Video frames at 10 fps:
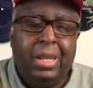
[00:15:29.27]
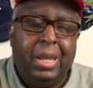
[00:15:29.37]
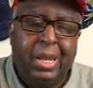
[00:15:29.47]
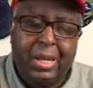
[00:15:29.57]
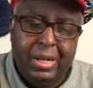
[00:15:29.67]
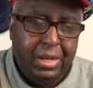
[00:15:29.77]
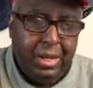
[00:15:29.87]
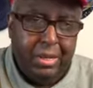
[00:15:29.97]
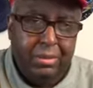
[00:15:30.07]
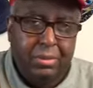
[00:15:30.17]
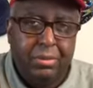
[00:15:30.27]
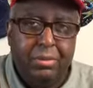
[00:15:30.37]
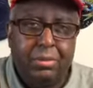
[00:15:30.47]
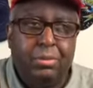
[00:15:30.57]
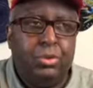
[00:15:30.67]
And again,
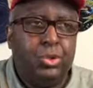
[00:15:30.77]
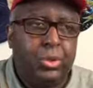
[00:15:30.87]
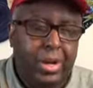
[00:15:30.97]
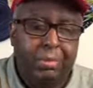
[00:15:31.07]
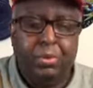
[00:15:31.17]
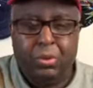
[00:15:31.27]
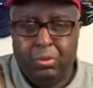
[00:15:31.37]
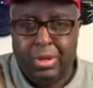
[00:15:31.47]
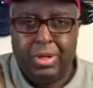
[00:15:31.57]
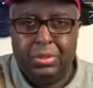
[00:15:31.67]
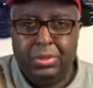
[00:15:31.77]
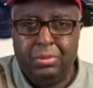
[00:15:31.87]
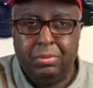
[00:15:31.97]
try it both ways.